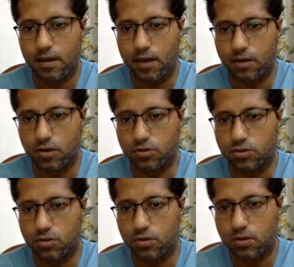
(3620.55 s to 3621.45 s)
and
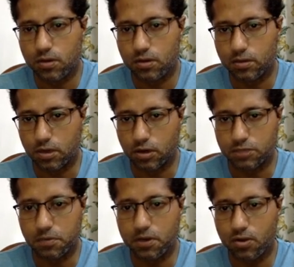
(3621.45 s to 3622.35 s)
also the
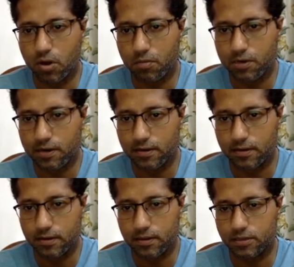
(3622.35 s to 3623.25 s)
corresponding common
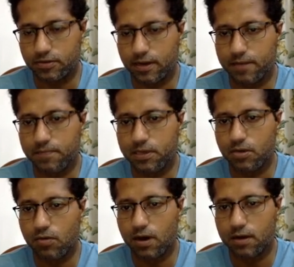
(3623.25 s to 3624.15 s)
letter in the triangle
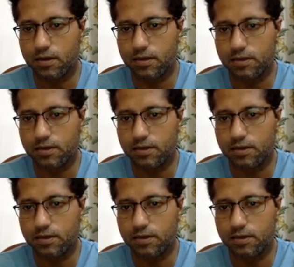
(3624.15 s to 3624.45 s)
PQR